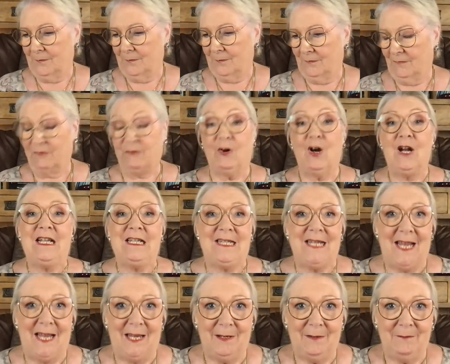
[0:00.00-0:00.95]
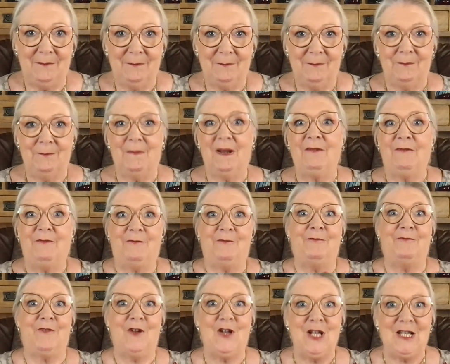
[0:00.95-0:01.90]
Friday. My
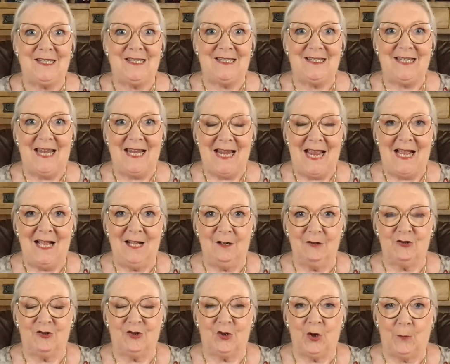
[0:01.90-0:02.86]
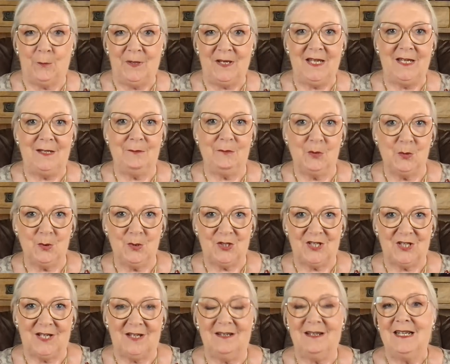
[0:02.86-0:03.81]
first day out shopping in
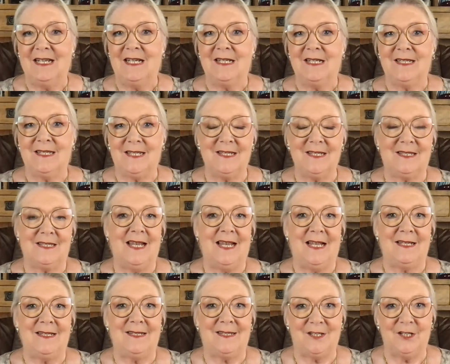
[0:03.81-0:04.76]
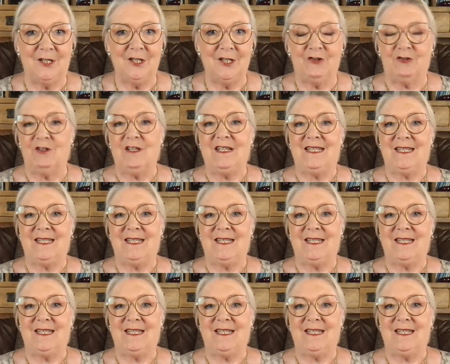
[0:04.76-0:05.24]
Malta since I had surgery,